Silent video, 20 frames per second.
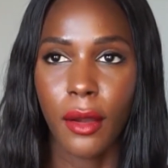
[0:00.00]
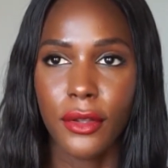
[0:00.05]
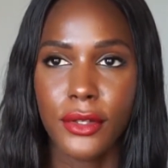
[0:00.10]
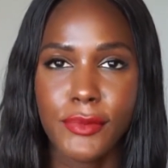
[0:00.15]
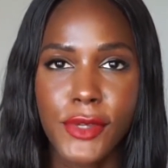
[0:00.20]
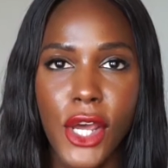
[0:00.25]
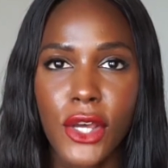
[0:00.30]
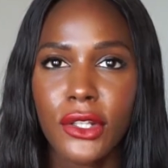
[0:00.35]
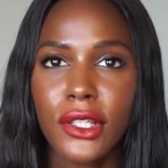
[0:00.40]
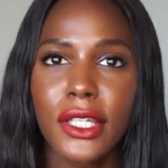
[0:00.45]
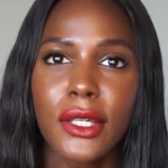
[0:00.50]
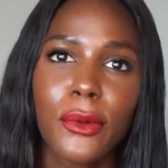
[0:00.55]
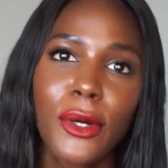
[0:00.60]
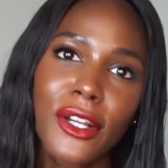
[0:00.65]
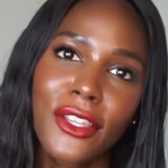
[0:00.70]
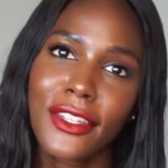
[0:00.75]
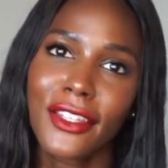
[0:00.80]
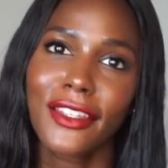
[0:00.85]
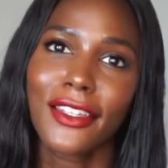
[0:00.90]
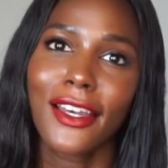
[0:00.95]
Totally
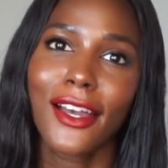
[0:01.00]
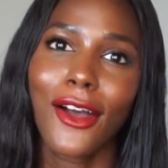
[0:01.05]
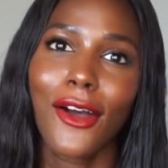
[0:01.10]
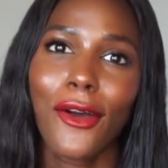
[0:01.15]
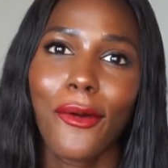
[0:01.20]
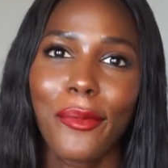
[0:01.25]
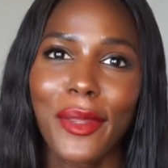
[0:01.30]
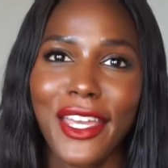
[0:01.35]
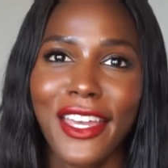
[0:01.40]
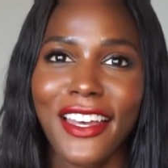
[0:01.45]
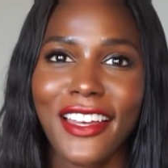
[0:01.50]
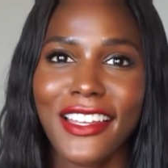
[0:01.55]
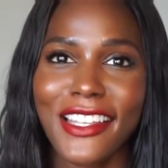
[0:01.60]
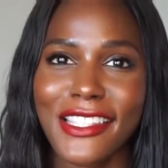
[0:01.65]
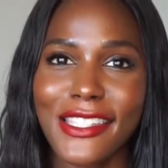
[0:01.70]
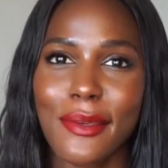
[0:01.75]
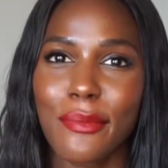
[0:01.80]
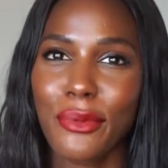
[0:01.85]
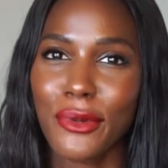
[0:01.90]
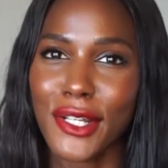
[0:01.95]
worth it though,
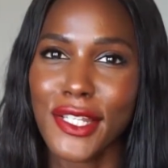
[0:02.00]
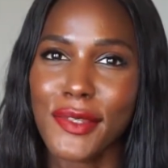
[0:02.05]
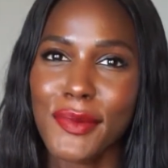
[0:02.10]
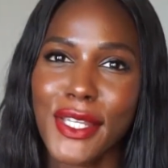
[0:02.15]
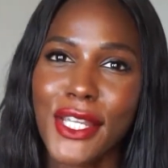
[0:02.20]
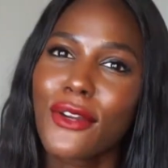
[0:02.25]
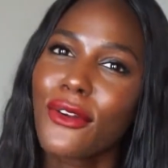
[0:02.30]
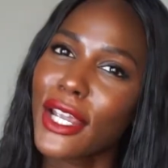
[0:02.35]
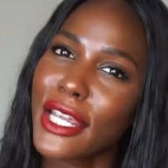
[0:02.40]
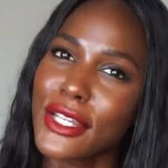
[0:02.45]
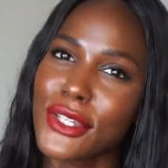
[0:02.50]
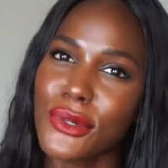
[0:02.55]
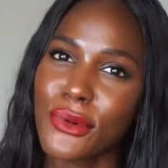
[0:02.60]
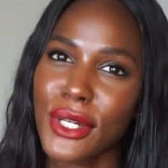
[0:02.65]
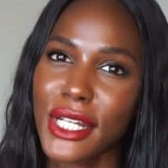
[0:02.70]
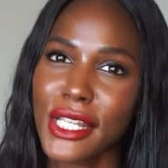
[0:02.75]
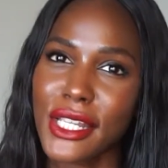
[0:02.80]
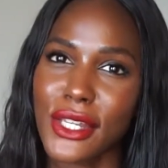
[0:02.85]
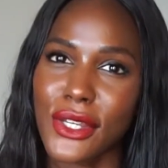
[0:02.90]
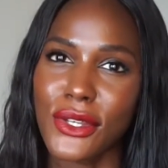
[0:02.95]
because it brings me great
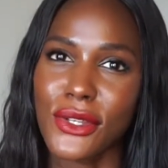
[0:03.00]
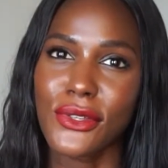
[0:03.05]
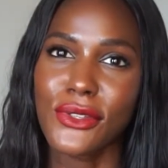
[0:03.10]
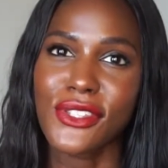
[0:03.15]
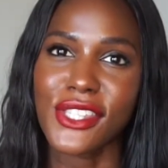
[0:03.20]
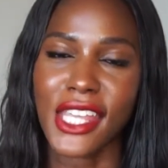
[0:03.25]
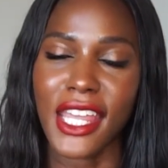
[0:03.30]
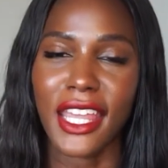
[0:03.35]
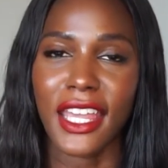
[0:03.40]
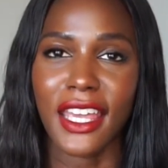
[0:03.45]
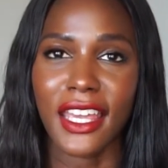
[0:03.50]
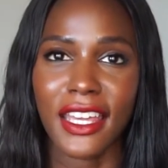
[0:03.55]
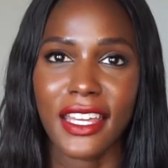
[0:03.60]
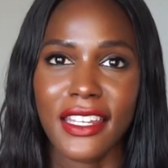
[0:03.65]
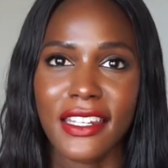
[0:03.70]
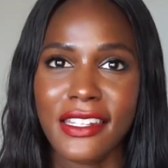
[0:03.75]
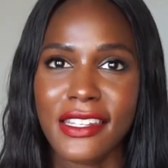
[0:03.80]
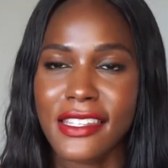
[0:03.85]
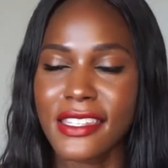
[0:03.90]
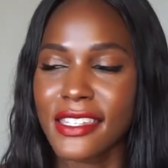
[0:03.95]
joy to use,
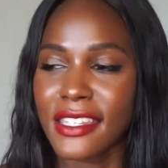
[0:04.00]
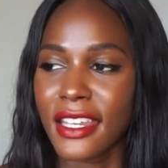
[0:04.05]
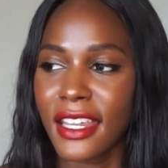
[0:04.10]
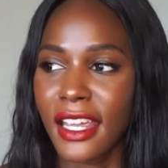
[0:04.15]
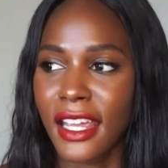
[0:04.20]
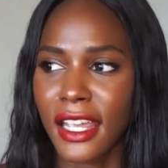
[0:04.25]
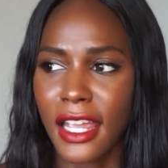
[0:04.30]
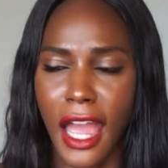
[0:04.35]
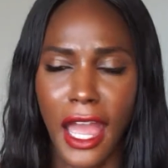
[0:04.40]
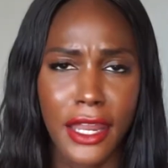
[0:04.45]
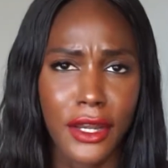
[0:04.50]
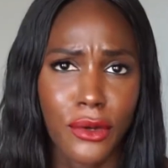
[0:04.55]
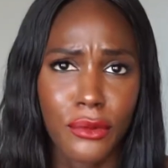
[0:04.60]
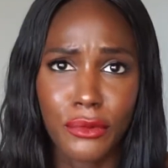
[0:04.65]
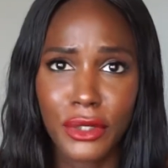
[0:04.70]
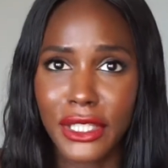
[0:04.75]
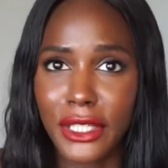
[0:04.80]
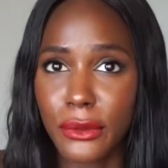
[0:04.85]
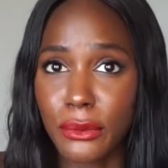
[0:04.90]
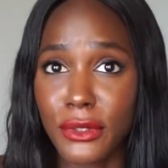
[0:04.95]
and I don't
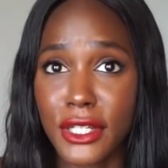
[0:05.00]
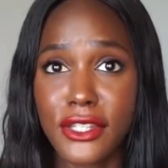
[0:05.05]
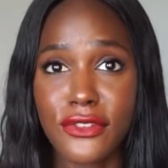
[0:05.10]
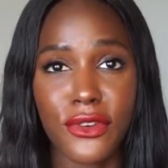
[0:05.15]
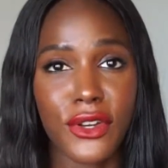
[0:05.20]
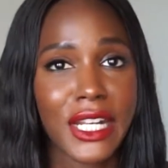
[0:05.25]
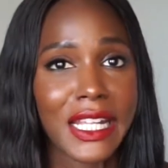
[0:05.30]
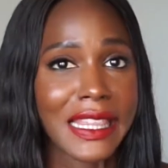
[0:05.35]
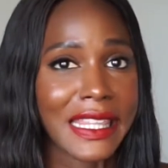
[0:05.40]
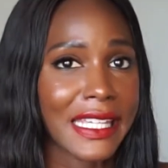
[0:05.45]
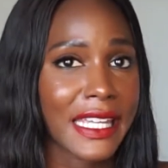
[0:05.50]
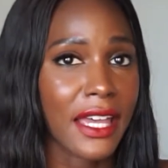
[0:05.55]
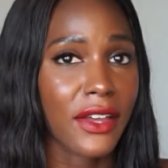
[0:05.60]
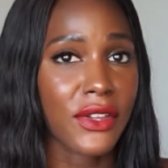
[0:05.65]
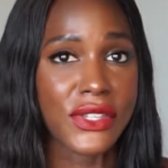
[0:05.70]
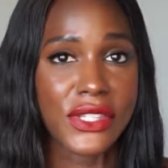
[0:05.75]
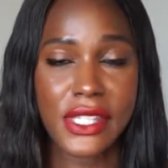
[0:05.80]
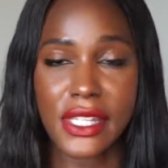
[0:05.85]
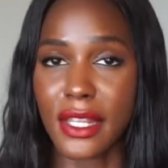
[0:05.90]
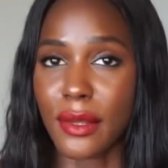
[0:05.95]
really reach for anything
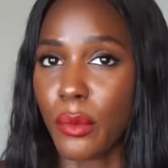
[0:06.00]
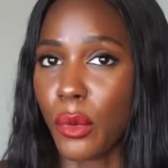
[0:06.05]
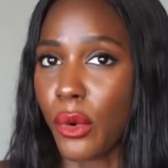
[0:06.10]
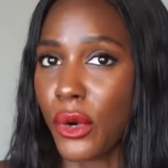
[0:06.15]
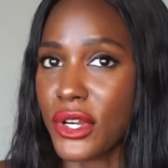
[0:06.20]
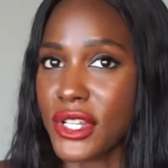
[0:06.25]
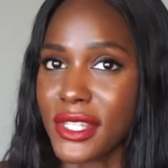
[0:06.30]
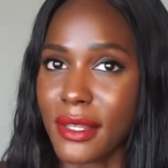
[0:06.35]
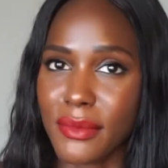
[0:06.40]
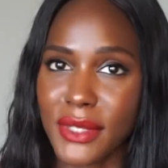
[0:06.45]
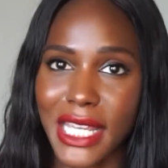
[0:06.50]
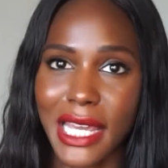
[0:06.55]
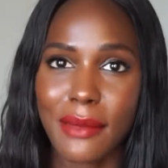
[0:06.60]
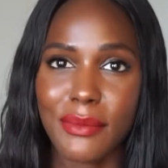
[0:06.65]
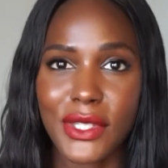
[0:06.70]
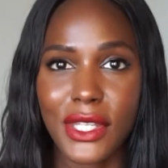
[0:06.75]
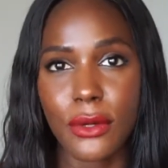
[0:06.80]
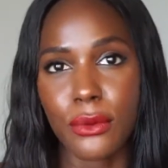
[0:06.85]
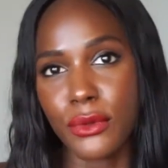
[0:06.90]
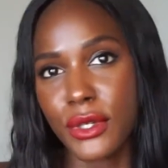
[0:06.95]
else anymore.
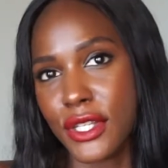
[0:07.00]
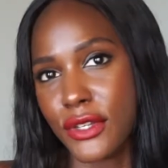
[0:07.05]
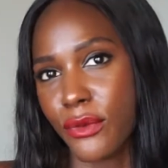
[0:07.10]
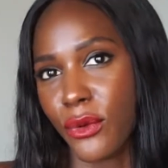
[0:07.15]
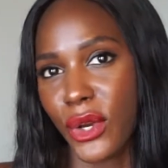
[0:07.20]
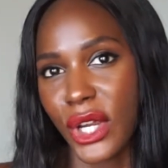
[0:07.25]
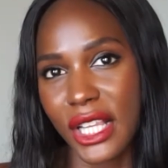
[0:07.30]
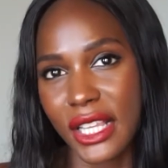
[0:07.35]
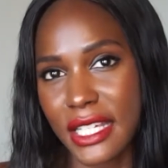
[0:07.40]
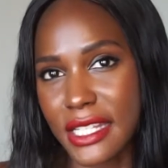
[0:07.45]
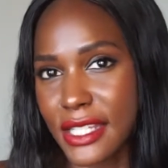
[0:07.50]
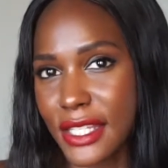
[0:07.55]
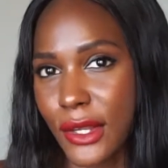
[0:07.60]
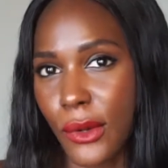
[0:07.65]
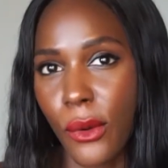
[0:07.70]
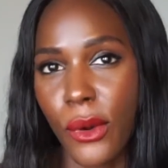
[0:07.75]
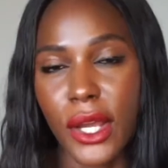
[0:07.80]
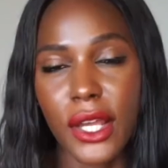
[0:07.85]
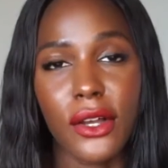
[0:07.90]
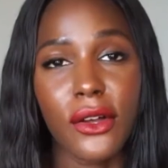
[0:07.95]
Sometimes I'll reach for a cleansing
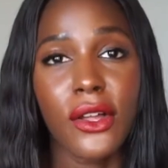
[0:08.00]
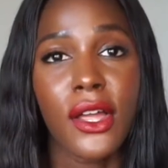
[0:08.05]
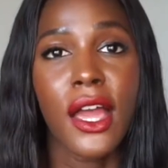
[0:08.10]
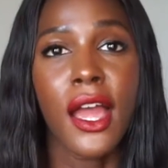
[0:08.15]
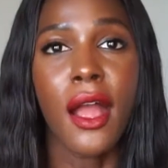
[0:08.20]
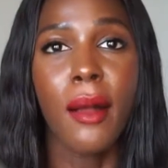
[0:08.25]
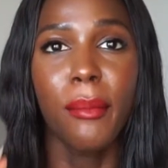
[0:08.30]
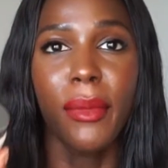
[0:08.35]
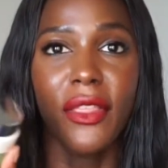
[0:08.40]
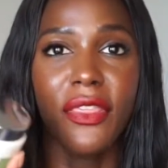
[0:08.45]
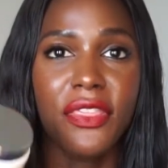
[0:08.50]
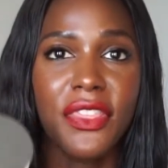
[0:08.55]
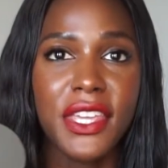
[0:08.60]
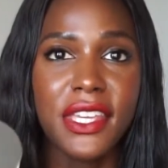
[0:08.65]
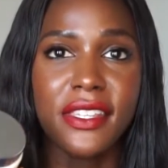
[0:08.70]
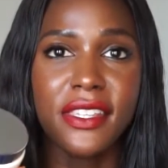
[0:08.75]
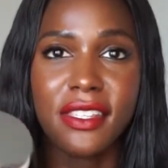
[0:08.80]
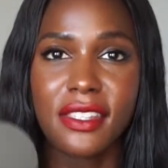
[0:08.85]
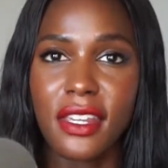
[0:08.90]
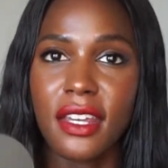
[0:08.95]
oil, but
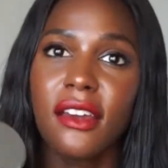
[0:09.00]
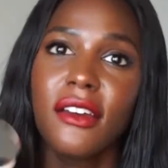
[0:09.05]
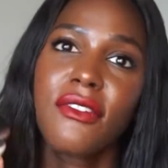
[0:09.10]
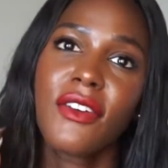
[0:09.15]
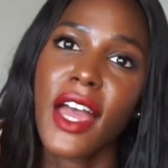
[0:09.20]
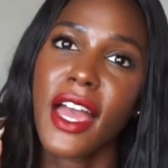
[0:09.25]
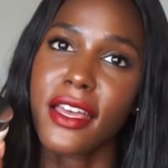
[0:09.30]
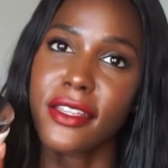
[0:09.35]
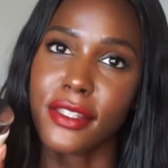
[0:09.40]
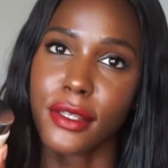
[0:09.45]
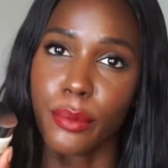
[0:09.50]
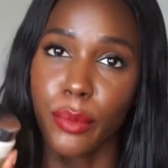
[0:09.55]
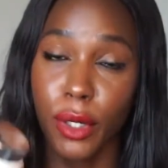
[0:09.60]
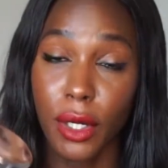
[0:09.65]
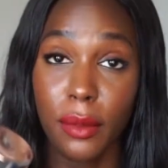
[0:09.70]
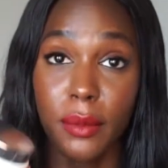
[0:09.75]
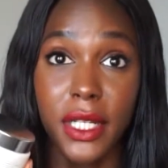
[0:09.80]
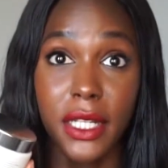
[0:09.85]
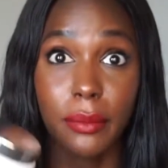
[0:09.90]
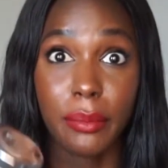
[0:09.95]
this stuff has a
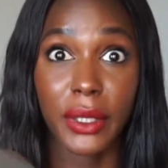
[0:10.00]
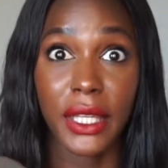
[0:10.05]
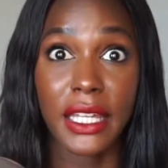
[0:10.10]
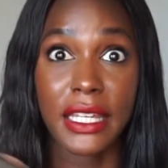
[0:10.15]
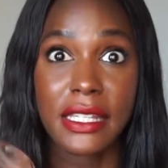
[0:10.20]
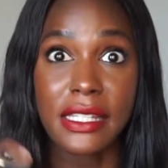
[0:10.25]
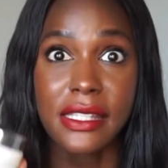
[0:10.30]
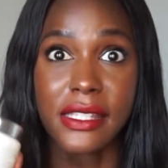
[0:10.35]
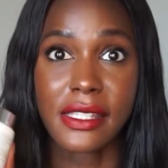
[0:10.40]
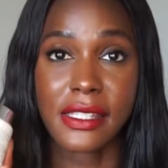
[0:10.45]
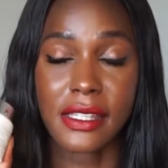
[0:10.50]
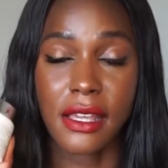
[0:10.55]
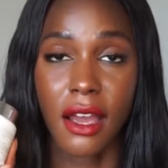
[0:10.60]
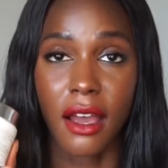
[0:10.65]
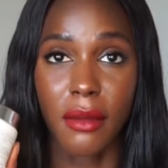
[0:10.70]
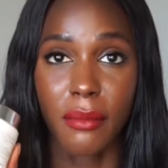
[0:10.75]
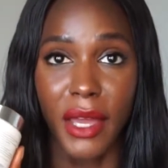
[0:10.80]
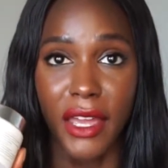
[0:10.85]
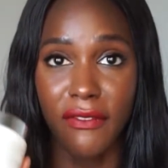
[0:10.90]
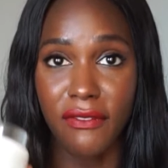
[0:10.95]
permanent place
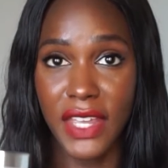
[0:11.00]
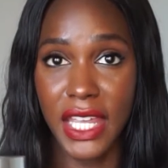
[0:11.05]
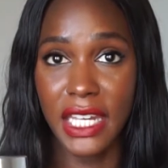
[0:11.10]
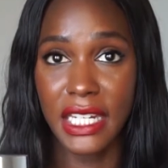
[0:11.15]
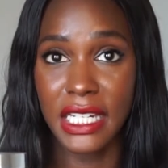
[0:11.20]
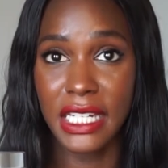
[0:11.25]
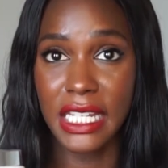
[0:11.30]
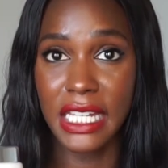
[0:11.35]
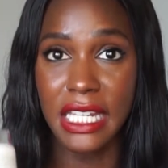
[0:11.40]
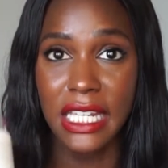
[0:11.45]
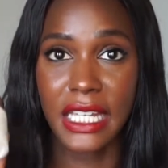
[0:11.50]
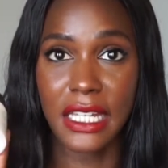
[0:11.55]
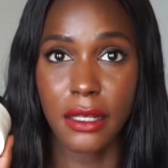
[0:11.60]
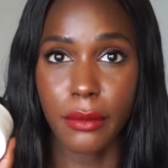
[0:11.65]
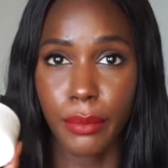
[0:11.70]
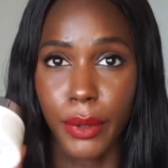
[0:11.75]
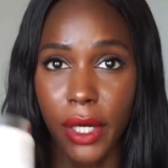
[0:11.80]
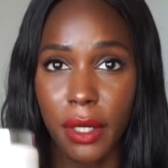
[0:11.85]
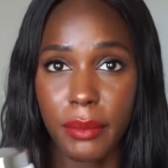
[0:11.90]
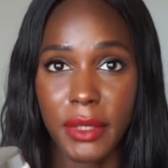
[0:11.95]
on my vanity and
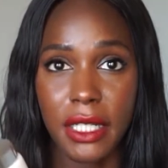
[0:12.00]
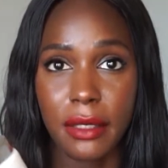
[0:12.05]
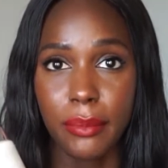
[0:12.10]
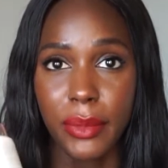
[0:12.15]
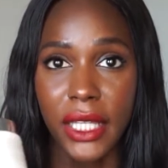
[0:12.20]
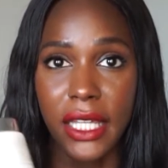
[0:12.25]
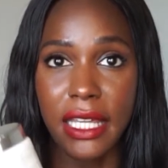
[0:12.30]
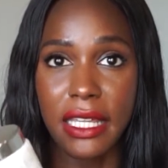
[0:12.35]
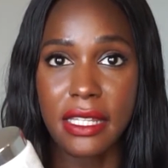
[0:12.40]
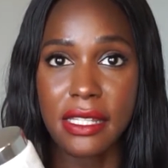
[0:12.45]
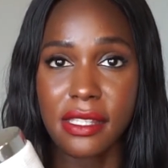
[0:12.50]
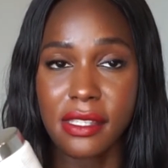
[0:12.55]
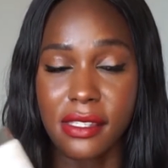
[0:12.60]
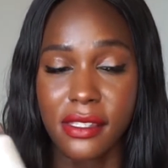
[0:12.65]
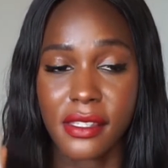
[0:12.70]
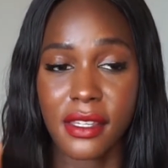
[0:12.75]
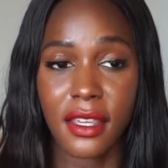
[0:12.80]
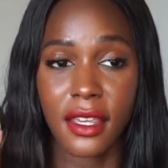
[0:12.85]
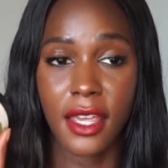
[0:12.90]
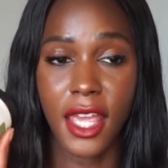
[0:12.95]
a permanent
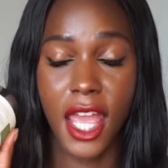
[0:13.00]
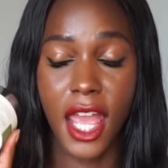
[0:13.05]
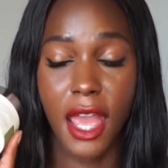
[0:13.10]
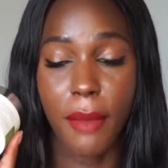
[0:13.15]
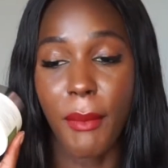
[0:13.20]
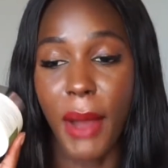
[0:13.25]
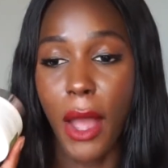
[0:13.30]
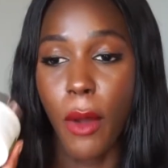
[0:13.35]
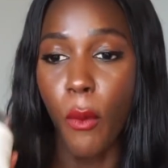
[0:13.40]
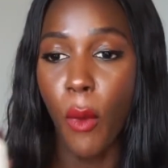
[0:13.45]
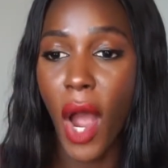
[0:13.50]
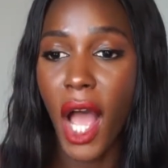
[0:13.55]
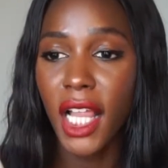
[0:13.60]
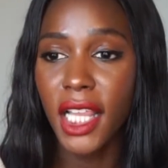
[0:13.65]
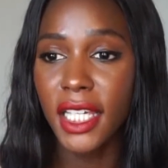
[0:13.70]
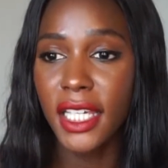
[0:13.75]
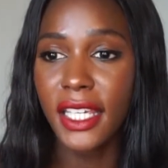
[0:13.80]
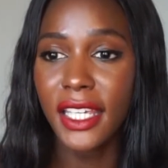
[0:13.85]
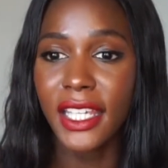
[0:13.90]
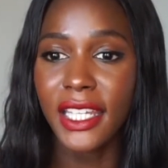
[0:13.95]
place in my
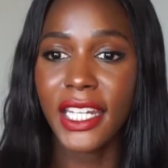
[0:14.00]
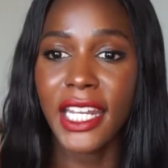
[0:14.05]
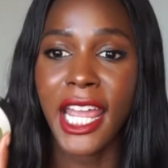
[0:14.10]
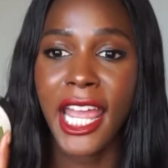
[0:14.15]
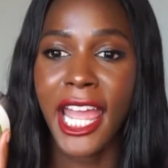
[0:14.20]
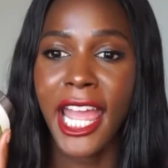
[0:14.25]
wallet